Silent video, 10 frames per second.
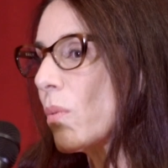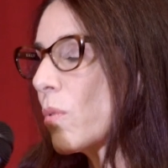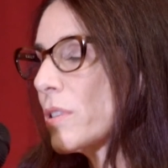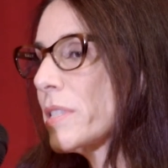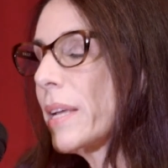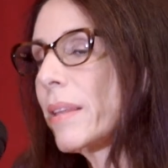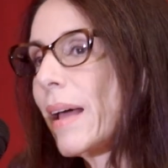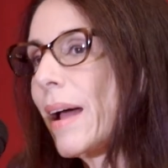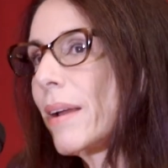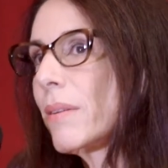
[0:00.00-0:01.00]
we're seeing
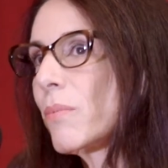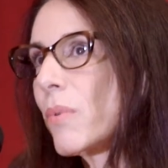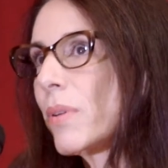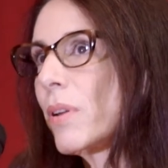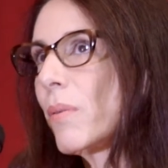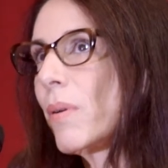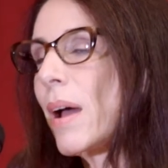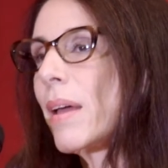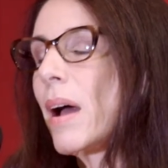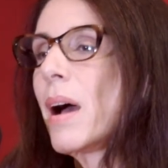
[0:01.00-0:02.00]
that,
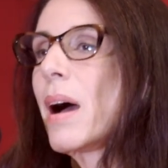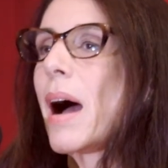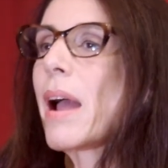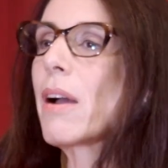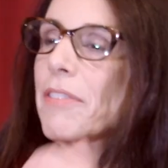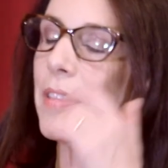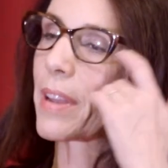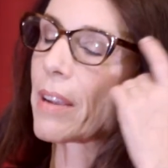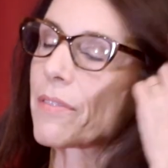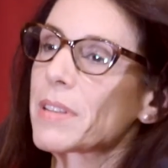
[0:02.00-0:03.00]
I often
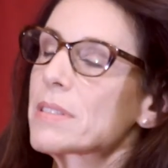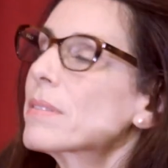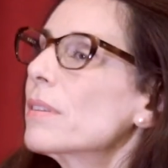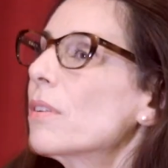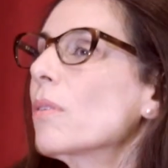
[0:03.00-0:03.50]
think of these,